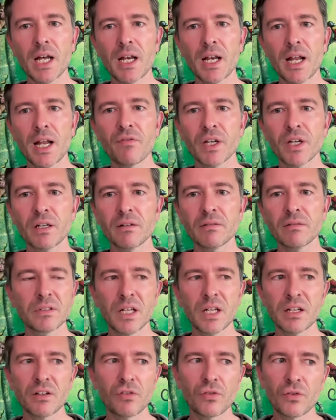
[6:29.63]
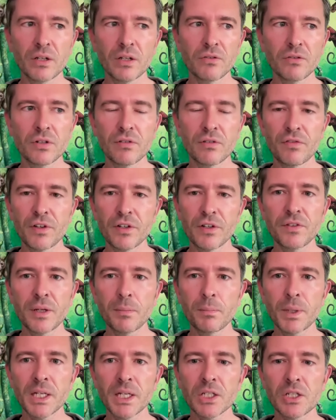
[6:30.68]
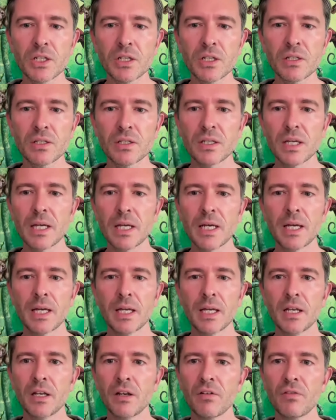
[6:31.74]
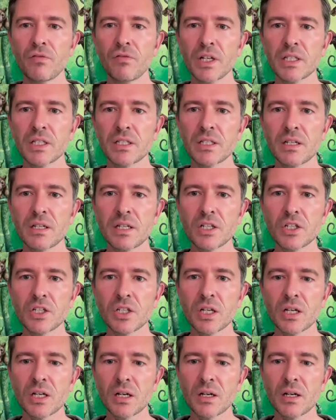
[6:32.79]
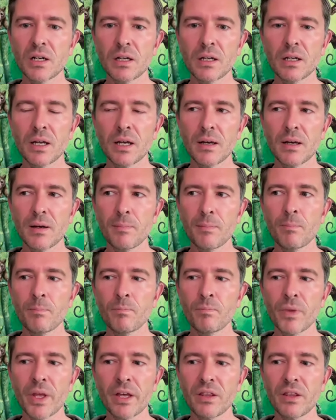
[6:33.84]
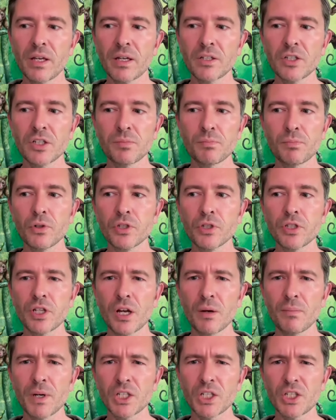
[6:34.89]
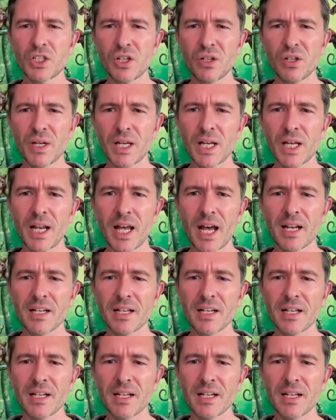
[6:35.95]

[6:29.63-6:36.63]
And having like 350 pictures in the first edition, I think just brought so much to it.